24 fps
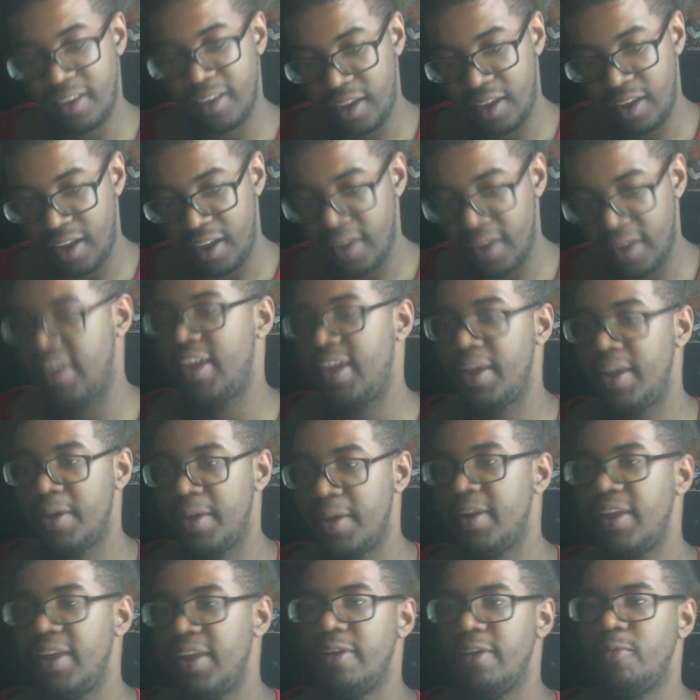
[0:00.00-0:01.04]

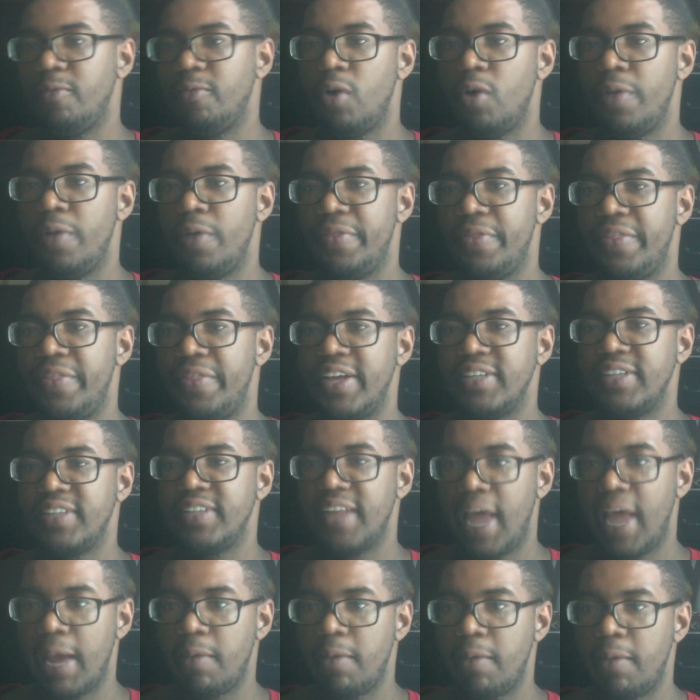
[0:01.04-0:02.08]
again, one thing that
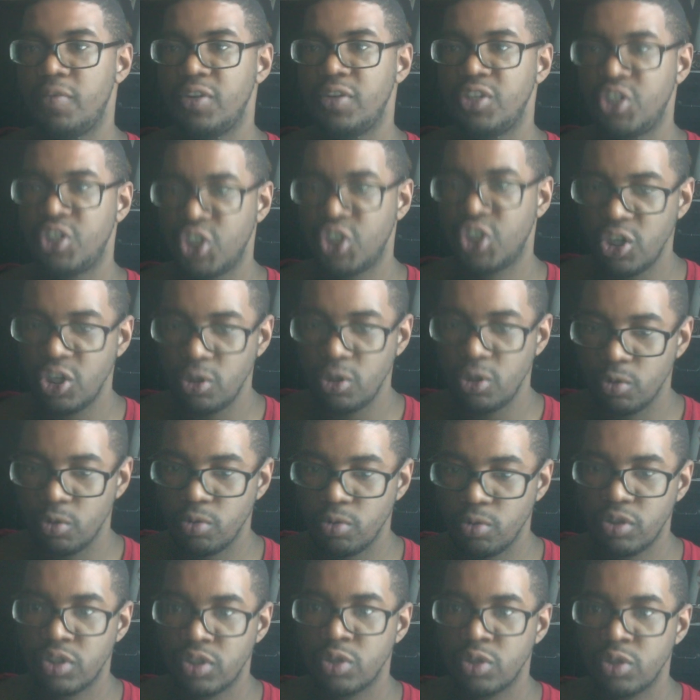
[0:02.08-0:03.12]
happened with the
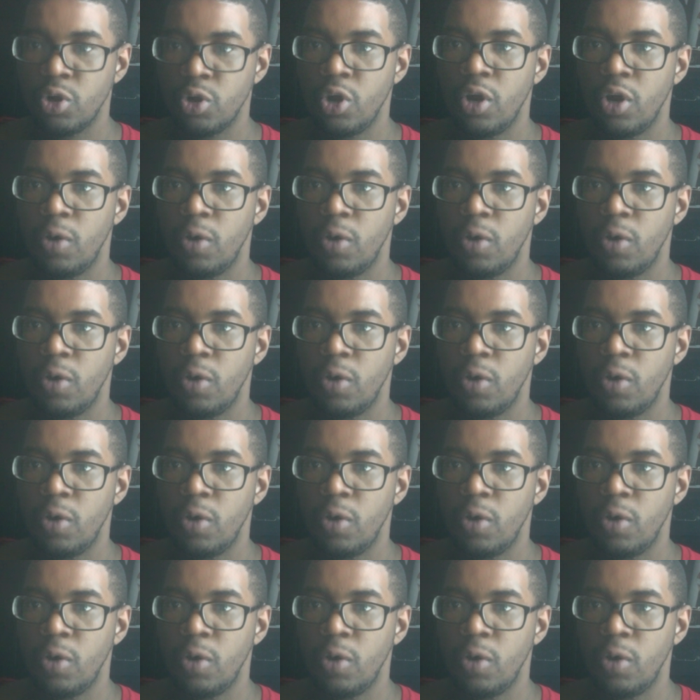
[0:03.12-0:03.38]
Jews